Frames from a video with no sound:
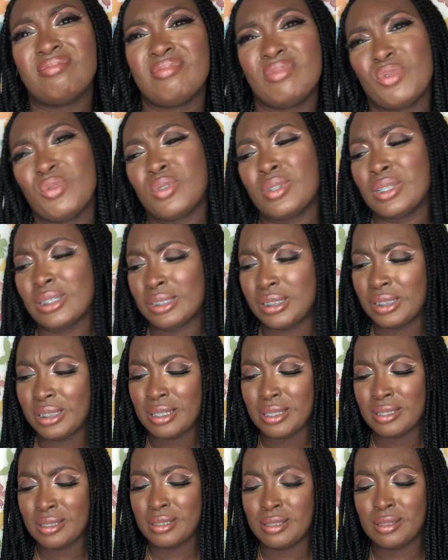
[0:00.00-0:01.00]
wants it,
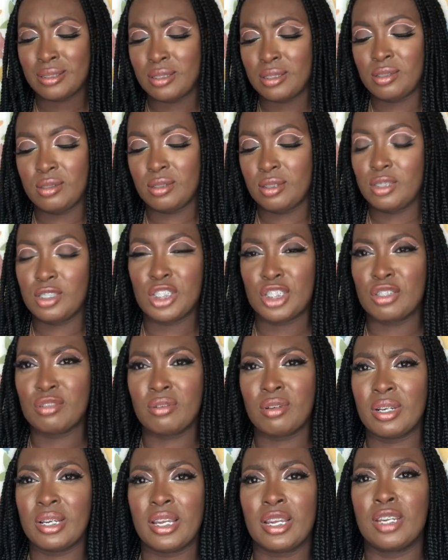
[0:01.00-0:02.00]
because it's
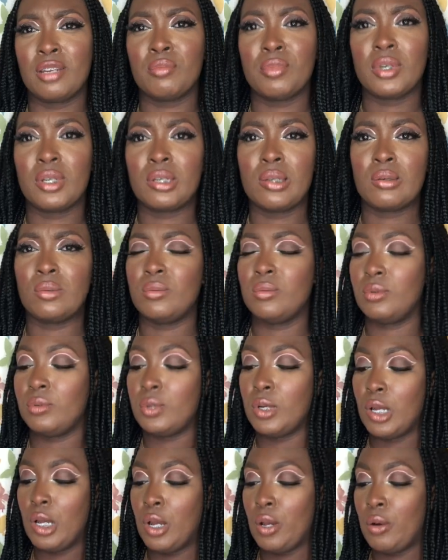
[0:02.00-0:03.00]
generally anybody who
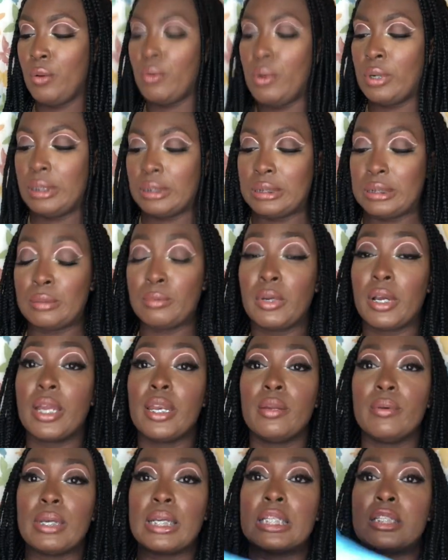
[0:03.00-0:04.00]
wants it.
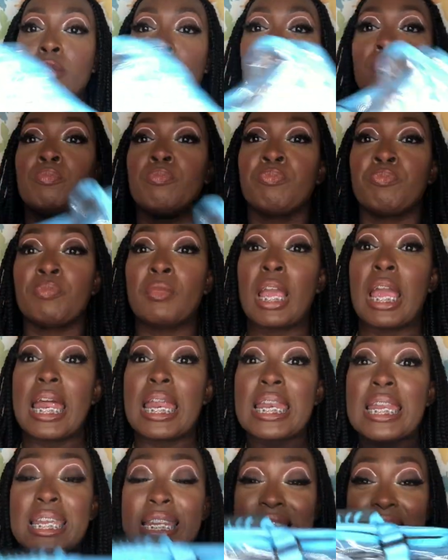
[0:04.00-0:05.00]
Anyways,
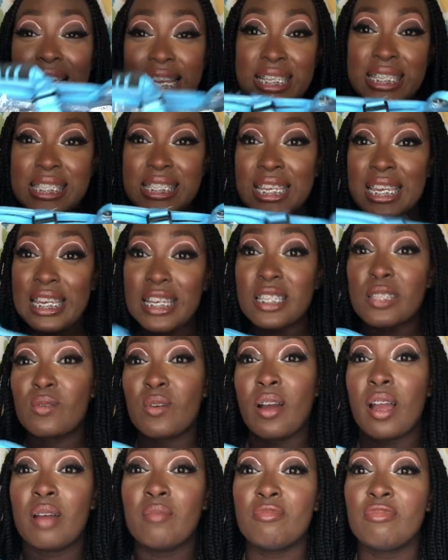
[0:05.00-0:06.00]
the next thing is what
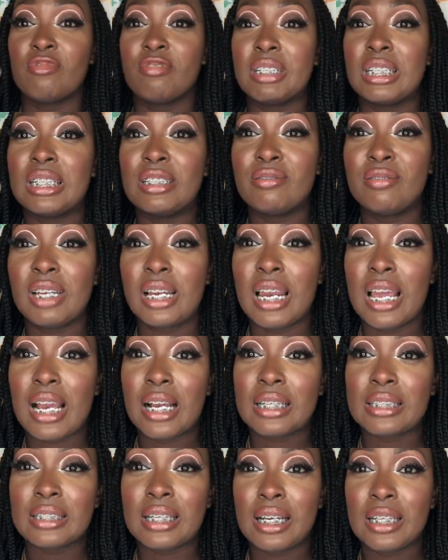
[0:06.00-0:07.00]
I'm really really
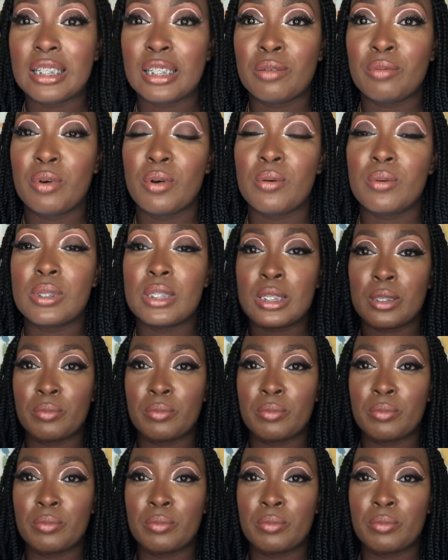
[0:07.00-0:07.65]
excited about.